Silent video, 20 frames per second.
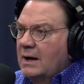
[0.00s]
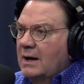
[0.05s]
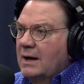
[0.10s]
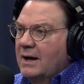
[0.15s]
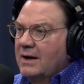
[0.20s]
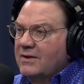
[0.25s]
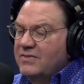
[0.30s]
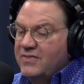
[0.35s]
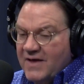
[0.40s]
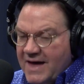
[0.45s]

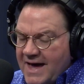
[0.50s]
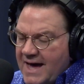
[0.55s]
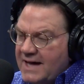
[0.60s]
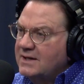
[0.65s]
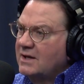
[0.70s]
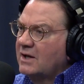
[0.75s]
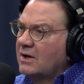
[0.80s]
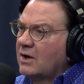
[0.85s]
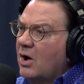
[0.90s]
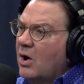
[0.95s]
That,
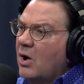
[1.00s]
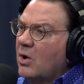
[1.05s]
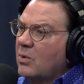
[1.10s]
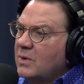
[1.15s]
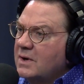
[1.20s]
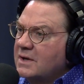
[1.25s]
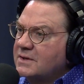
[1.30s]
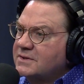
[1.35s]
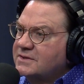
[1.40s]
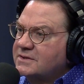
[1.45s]
along
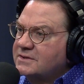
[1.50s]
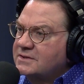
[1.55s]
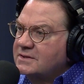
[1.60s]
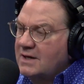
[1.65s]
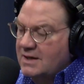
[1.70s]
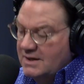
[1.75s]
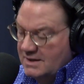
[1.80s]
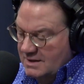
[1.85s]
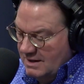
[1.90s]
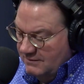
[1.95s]
with
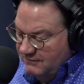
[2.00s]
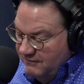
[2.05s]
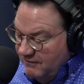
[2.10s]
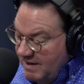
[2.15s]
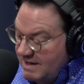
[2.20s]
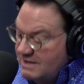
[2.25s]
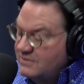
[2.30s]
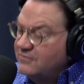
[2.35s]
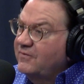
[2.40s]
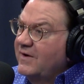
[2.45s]
a
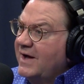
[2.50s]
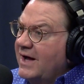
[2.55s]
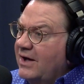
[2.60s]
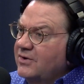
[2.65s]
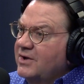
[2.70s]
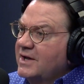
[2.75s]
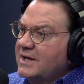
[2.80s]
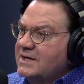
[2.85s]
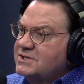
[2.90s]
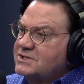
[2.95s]
faith
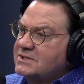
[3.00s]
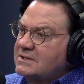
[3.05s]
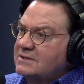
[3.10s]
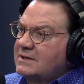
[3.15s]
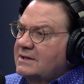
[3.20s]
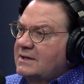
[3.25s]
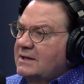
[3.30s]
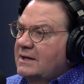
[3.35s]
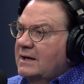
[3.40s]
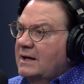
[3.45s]
foundation,
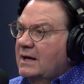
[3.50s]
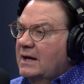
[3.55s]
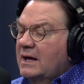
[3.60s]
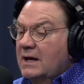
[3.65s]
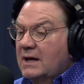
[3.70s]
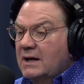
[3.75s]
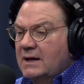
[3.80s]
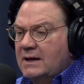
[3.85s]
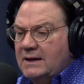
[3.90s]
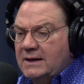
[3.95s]

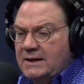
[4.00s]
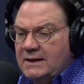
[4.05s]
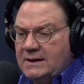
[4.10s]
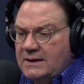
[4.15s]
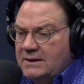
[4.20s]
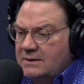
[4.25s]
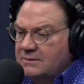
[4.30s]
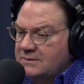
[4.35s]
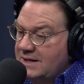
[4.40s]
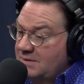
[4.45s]

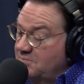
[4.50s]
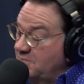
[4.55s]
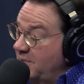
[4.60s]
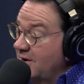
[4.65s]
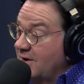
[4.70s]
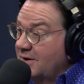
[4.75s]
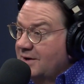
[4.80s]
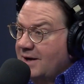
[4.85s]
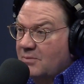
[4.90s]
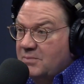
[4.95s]
it
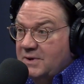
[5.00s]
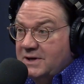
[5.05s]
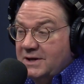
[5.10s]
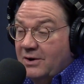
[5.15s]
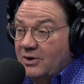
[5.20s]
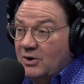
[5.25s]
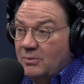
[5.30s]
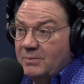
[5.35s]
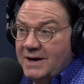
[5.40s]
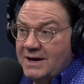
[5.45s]
better not be
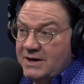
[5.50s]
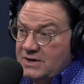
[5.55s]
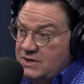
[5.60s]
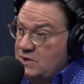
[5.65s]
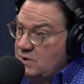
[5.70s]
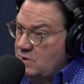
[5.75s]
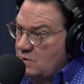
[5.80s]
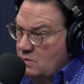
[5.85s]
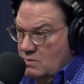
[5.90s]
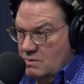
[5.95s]
all about you.